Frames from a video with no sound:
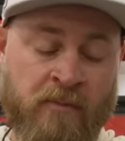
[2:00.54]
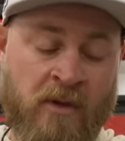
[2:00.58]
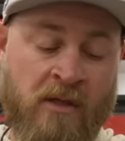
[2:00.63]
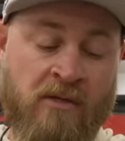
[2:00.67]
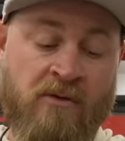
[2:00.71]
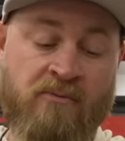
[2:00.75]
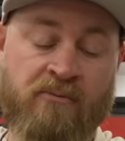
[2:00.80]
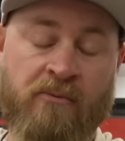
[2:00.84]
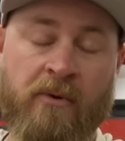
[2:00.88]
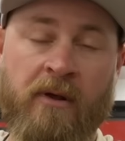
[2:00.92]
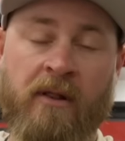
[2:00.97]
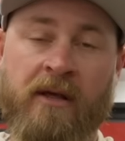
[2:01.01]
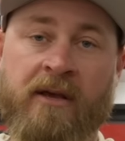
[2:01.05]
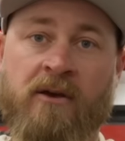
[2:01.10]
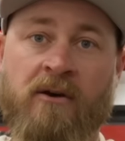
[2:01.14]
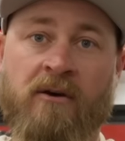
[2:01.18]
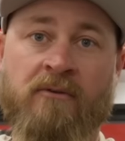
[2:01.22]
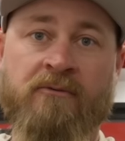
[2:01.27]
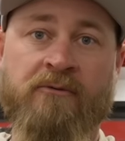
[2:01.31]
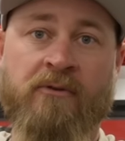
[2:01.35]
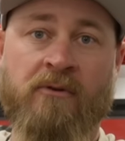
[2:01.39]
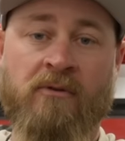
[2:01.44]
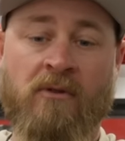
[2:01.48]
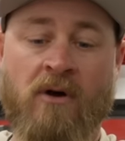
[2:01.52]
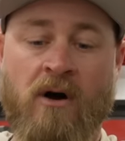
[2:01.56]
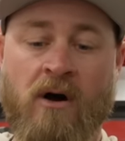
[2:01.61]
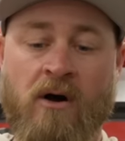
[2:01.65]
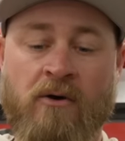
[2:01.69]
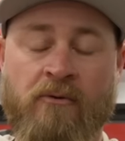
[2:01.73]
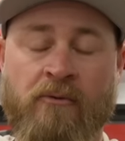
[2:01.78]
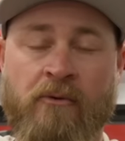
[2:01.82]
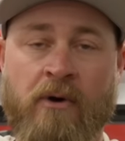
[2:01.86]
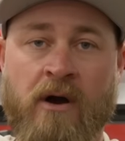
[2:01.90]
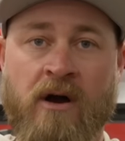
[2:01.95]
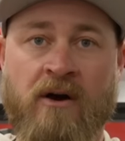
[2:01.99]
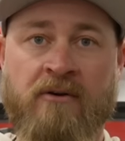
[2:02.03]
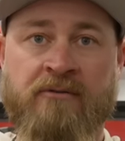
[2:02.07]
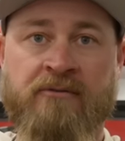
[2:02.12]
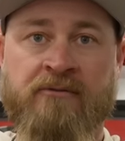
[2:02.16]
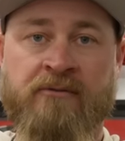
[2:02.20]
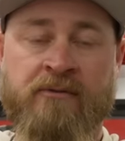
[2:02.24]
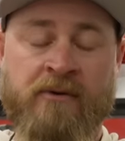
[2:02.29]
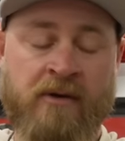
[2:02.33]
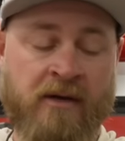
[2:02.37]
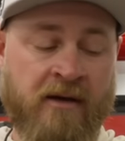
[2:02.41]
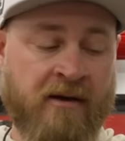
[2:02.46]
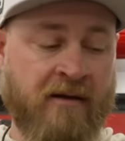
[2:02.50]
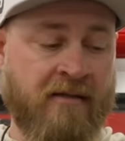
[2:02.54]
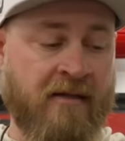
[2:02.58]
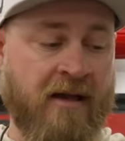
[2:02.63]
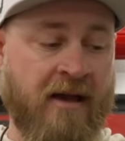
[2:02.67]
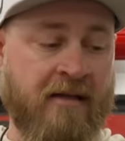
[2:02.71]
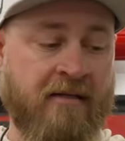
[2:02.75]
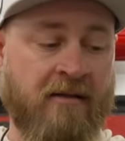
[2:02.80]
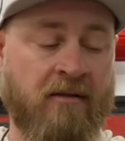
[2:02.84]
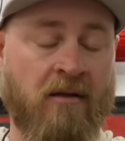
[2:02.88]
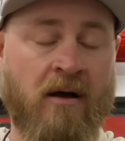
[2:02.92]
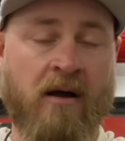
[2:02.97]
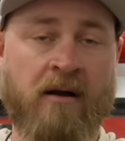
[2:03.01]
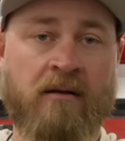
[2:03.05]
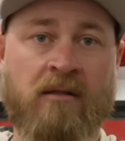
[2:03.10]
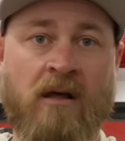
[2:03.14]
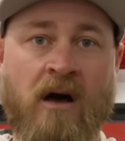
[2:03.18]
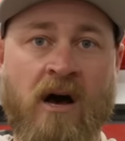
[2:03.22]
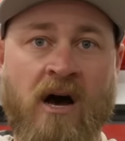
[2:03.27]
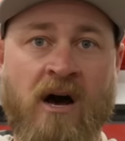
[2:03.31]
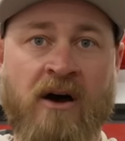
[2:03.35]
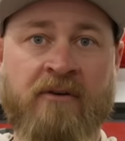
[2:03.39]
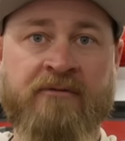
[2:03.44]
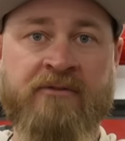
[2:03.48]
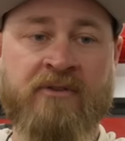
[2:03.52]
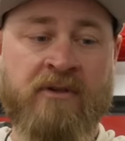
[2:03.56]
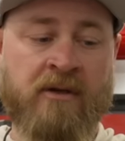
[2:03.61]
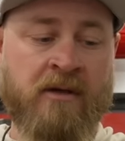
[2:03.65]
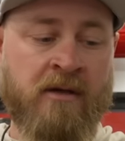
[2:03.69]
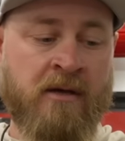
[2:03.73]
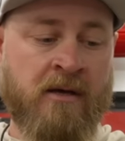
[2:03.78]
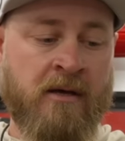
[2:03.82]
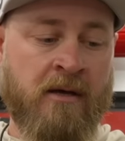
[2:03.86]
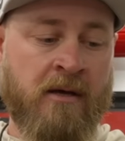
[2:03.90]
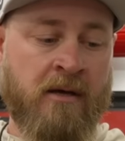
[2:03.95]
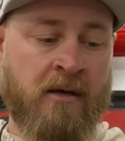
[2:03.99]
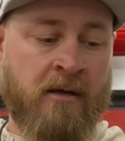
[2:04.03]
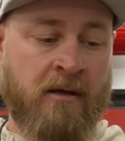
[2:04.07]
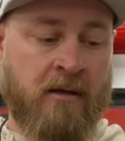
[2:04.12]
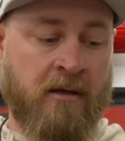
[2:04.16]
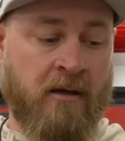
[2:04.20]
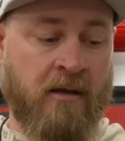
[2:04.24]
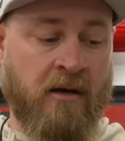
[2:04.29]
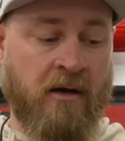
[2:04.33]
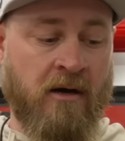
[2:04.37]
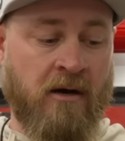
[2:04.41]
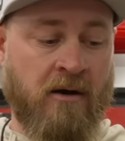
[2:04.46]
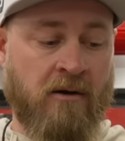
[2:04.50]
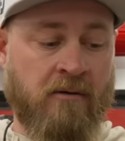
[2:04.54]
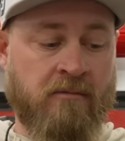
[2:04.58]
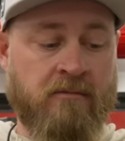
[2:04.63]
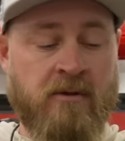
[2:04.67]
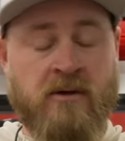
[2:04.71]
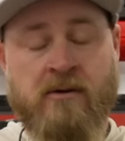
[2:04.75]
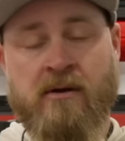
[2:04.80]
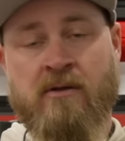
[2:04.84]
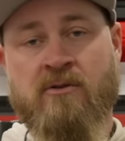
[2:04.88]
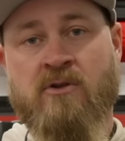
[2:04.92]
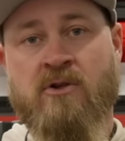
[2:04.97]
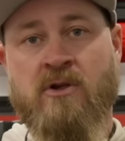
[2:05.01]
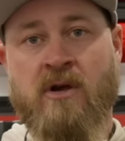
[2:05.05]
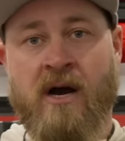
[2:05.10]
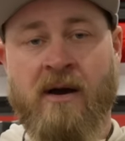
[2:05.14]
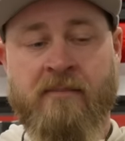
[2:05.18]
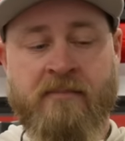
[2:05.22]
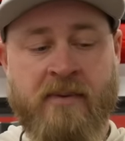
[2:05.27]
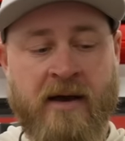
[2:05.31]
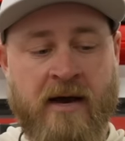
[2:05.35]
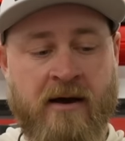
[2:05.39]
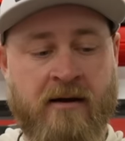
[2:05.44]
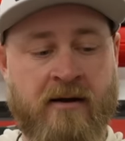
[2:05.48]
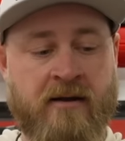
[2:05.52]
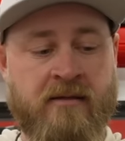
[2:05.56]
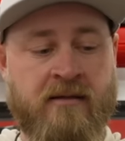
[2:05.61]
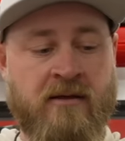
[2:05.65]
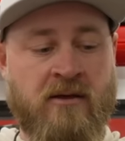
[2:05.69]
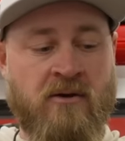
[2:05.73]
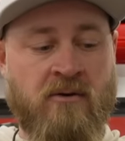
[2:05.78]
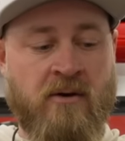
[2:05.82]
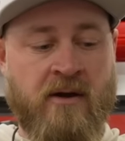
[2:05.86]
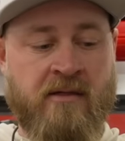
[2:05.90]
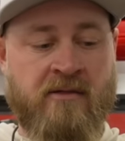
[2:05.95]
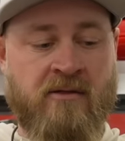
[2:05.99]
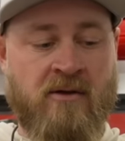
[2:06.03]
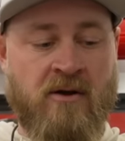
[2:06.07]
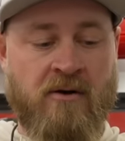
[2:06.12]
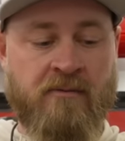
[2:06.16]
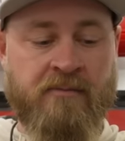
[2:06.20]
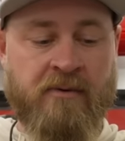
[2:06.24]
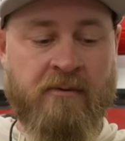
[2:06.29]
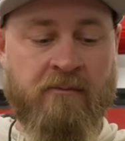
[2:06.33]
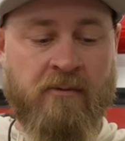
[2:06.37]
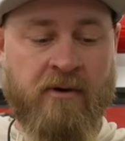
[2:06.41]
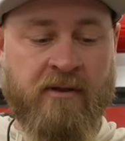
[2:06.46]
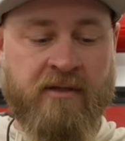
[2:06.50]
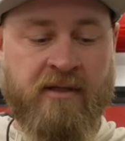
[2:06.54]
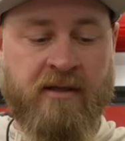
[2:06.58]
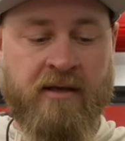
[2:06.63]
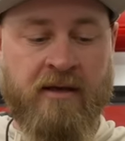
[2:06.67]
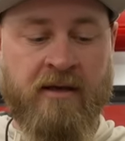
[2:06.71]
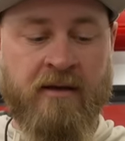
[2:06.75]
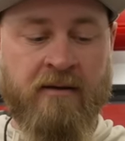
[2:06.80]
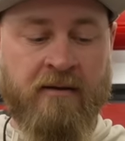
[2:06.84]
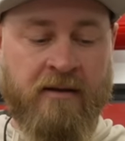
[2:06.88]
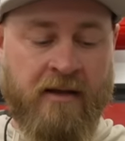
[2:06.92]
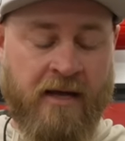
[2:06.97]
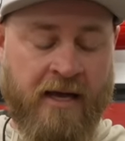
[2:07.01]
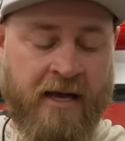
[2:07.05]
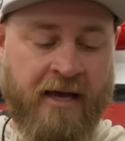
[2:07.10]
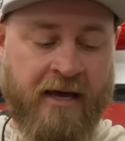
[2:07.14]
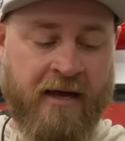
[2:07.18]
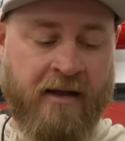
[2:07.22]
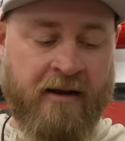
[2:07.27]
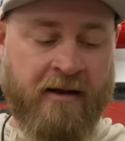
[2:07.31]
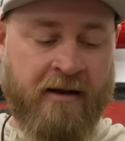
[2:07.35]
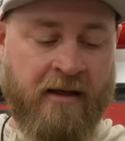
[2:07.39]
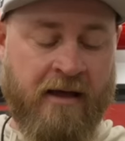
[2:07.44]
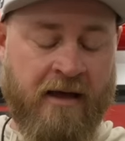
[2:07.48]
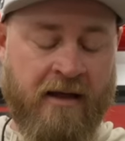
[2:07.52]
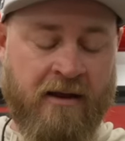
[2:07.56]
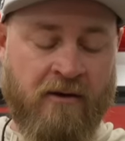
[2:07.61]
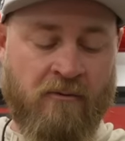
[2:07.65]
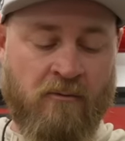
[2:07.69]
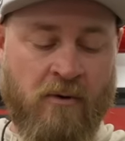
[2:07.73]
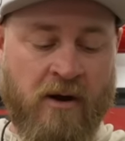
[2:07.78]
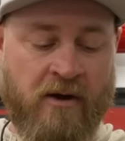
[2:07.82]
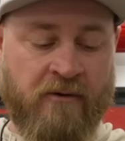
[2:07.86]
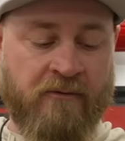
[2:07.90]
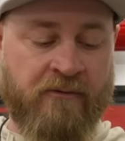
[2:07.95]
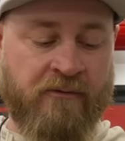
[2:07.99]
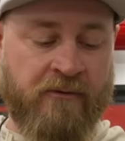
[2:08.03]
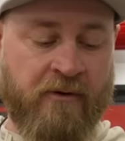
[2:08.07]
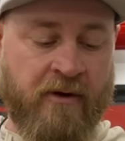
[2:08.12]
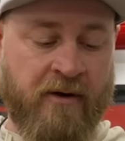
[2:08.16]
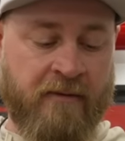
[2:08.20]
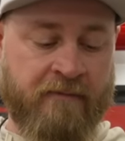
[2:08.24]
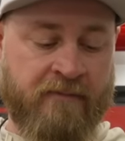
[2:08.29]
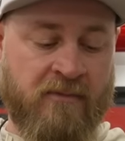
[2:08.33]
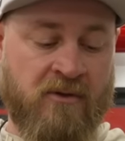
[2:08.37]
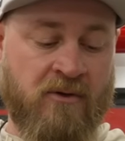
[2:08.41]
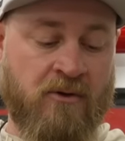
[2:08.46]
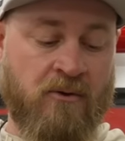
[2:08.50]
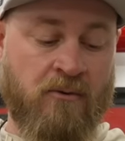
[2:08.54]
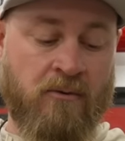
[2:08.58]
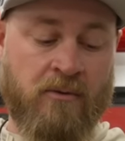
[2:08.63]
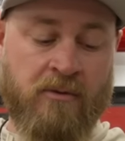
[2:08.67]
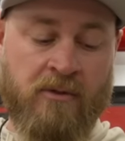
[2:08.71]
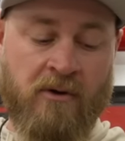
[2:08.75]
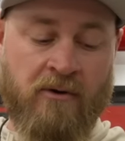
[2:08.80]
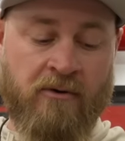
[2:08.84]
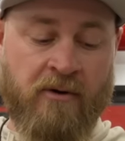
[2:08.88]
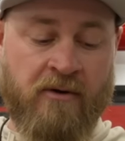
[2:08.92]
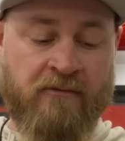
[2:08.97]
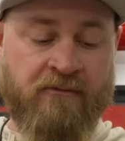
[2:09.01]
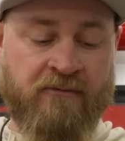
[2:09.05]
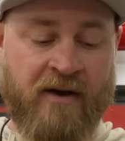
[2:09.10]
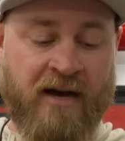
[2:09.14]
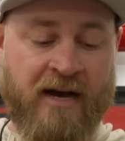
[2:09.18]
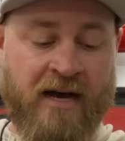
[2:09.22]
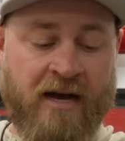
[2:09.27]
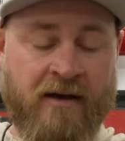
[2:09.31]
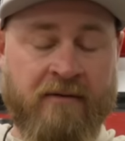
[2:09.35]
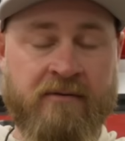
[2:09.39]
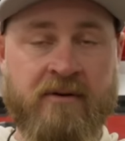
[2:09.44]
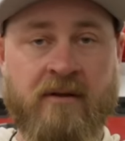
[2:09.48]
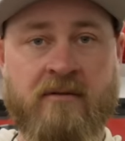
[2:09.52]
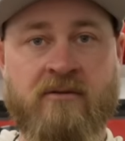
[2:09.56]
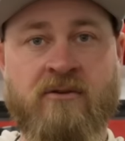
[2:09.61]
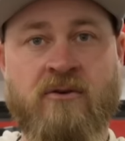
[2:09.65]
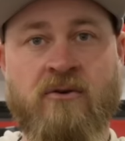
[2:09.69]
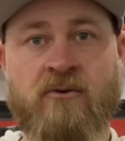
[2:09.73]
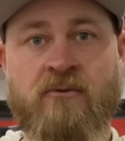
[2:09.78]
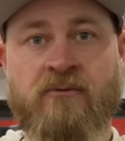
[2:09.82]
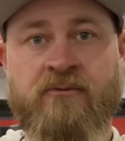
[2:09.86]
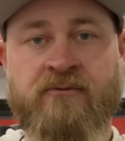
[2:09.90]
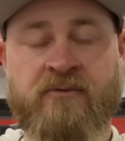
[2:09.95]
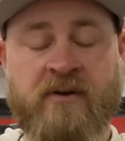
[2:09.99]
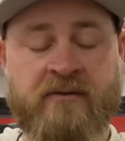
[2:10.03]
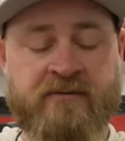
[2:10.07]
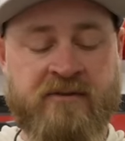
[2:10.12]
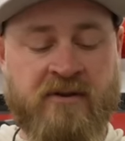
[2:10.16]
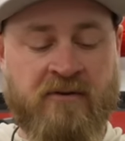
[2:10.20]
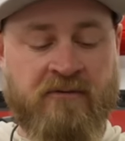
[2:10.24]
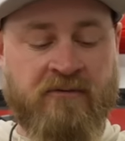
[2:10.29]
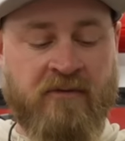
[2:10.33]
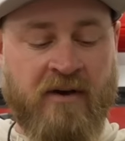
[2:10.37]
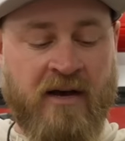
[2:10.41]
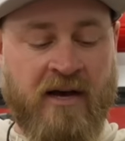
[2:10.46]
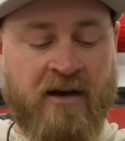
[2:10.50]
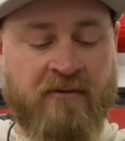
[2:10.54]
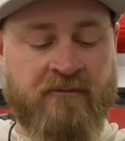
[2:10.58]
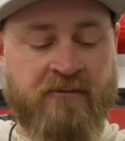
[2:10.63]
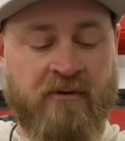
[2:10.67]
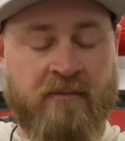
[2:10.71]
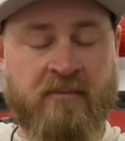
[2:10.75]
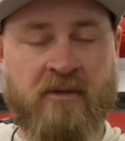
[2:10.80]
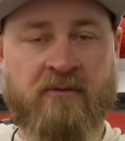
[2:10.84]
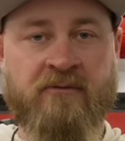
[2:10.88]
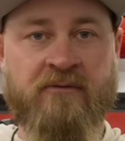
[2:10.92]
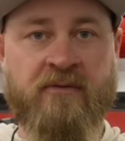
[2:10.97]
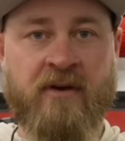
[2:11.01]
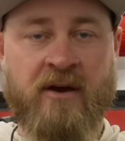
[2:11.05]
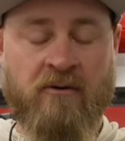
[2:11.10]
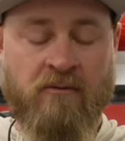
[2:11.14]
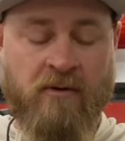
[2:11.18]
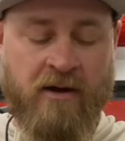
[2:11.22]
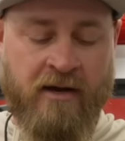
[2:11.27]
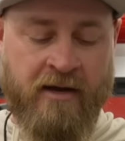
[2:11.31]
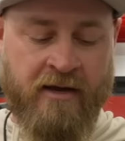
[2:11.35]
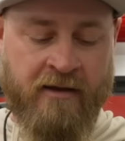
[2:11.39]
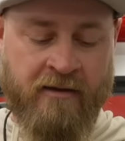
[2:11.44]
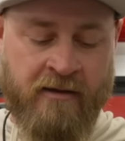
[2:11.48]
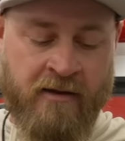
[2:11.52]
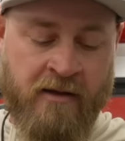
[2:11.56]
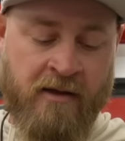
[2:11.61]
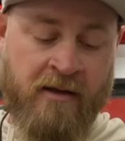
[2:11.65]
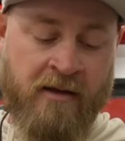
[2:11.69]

It's really good for long rough because it has a lot of loft. You know, you could chop out at the US Open with it and anywhere from 235 to 255 from the fairway.